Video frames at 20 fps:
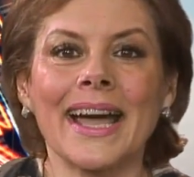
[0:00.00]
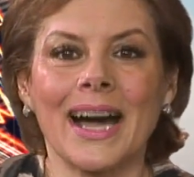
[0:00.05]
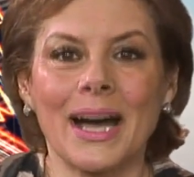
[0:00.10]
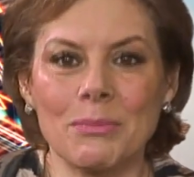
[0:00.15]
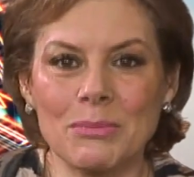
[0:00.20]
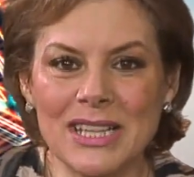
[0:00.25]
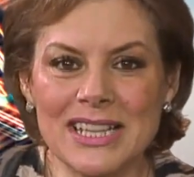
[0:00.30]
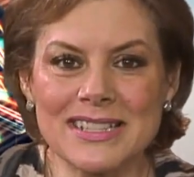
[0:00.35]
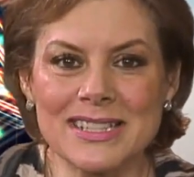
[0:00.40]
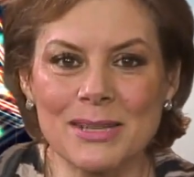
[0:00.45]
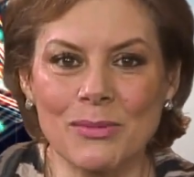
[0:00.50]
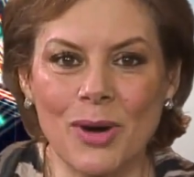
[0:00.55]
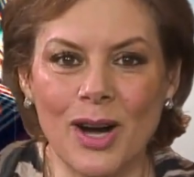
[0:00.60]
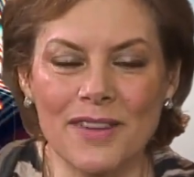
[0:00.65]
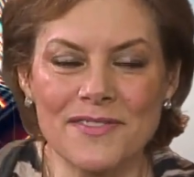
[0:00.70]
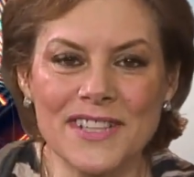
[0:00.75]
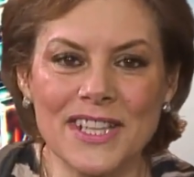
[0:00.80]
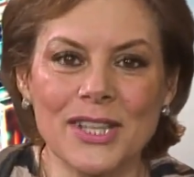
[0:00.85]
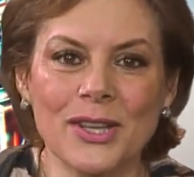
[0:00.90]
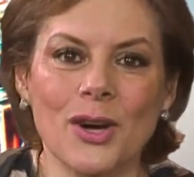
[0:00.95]
I'm Liz
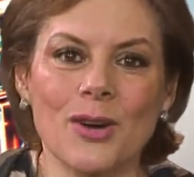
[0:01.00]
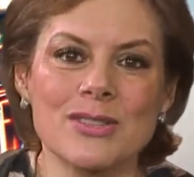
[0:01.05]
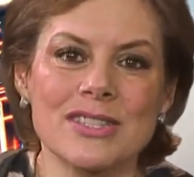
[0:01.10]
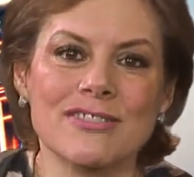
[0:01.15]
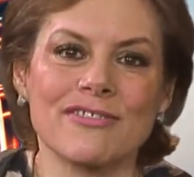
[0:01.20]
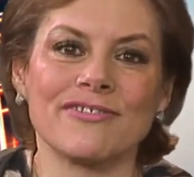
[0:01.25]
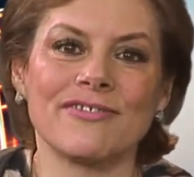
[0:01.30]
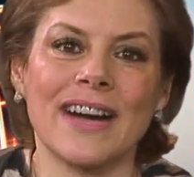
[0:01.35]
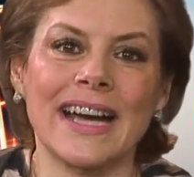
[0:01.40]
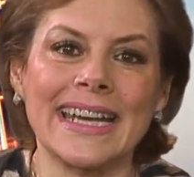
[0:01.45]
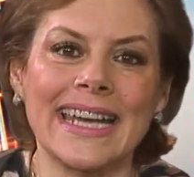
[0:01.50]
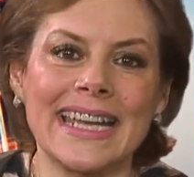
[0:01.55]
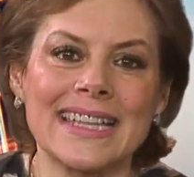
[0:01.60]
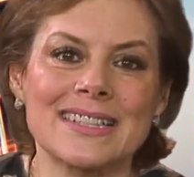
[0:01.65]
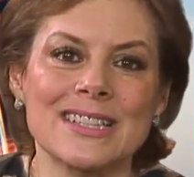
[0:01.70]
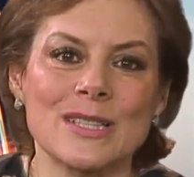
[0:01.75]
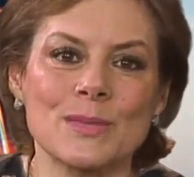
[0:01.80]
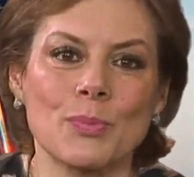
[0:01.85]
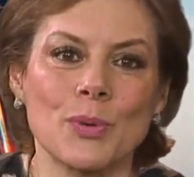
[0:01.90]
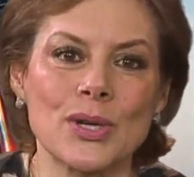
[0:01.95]
Namofsky, host of
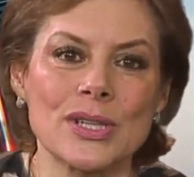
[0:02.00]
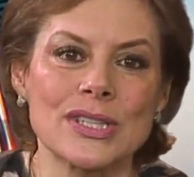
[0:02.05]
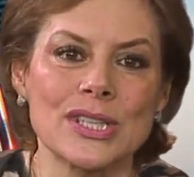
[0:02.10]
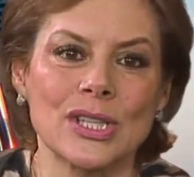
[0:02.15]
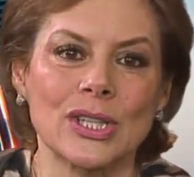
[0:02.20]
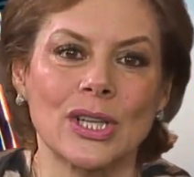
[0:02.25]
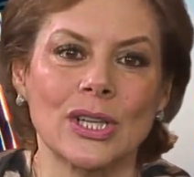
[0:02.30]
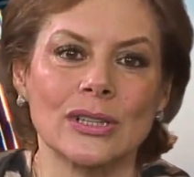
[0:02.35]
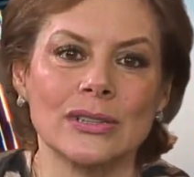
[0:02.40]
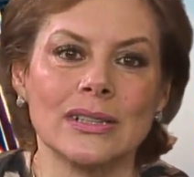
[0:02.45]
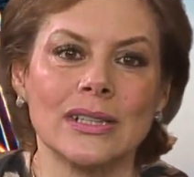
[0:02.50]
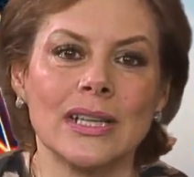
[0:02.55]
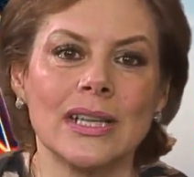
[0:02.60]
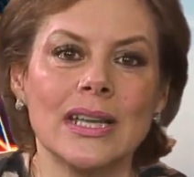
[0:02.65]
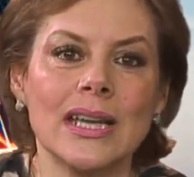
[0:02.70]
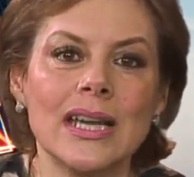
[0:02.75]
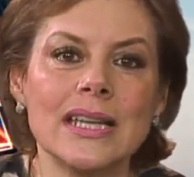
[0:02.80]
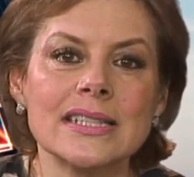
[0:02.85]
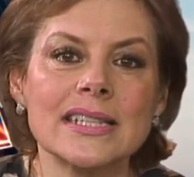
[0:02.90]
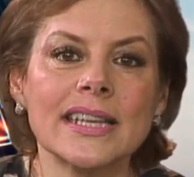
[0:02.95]
Finance is Personal.
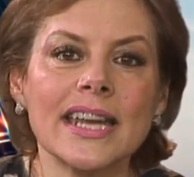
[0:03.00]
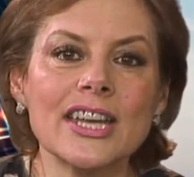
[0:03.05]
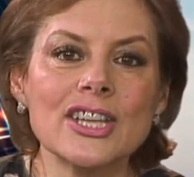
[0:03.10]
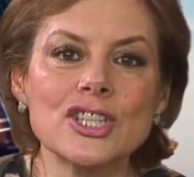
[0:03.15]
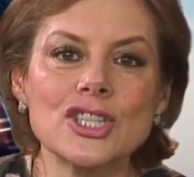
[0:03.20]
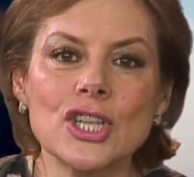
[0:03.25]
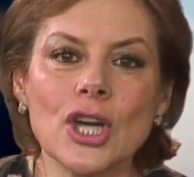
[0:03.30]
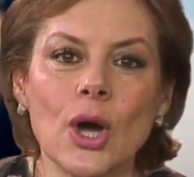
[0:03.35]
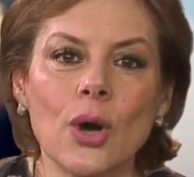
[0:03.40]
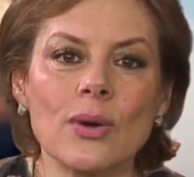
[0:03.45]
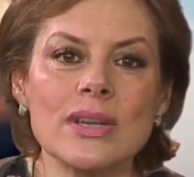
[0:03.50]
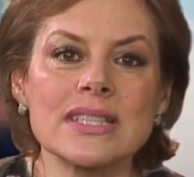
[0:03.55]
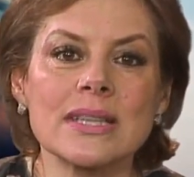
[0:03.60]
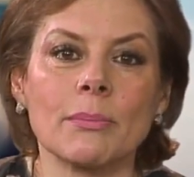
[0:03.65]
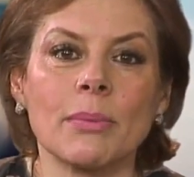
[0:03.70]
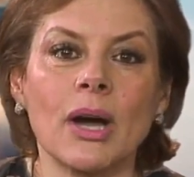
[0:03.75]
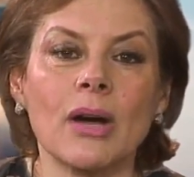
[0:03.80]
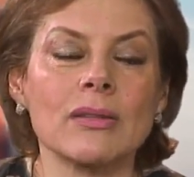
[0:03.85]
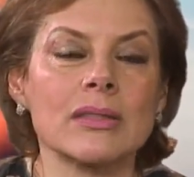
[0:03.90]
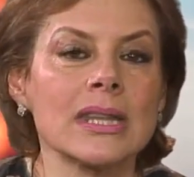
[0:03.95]
Today's show is
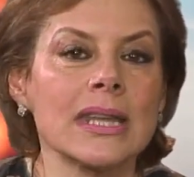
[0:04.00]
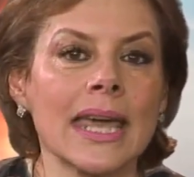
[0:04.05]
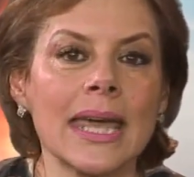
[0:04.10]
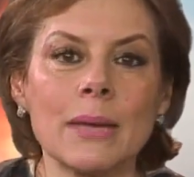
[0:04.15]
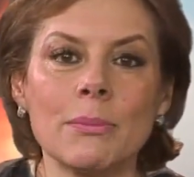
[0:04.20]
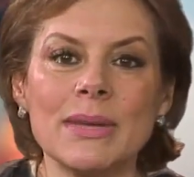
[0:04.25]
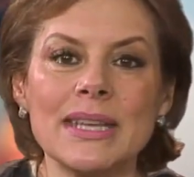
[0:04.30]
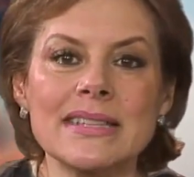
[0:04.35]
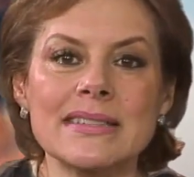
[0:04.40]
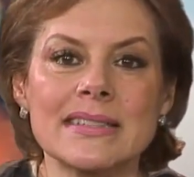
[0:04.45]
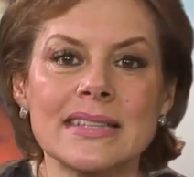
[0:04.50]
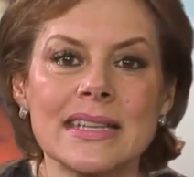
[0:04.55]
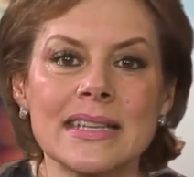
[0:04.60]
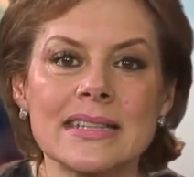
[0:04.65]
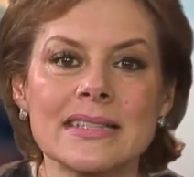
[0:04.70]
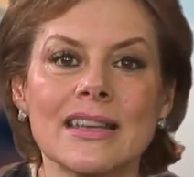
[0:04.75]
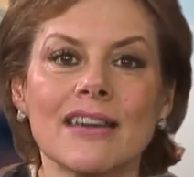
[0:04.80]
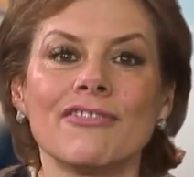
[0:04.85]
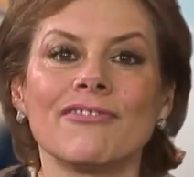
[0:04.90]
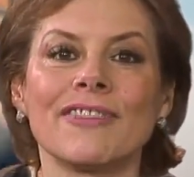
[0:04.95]
about the
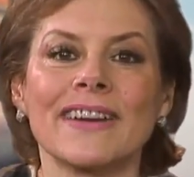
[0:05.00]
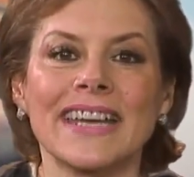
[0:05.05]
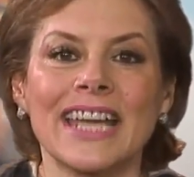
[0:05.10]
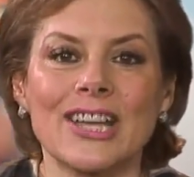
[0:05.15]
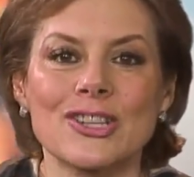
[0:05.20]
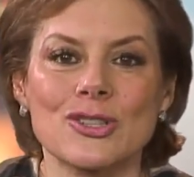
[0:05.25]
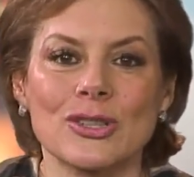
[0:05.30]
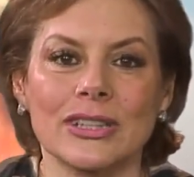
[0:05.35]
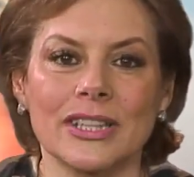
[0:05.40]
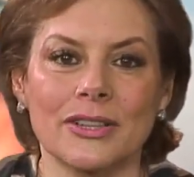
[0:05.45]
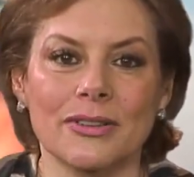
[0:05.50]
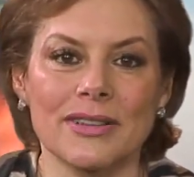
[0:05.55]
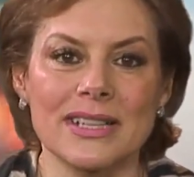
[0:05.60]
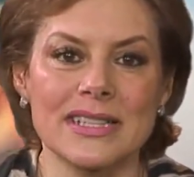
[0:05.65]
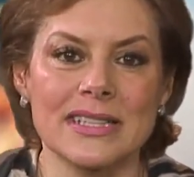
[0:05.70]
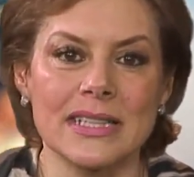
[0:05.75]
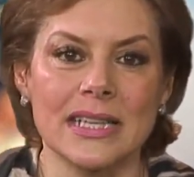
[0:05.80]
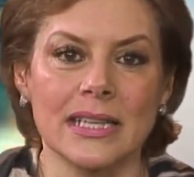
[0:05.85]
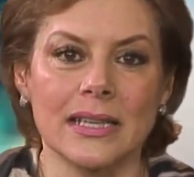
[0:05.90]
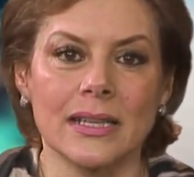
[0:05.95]
ABCs of financial
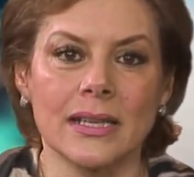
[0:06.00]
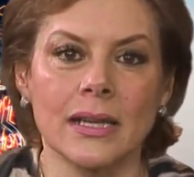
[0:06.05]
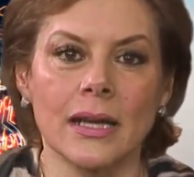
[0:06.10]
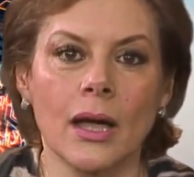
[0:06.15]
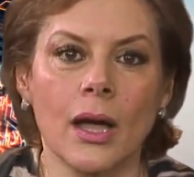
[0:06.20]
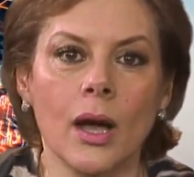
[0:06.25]
literacy.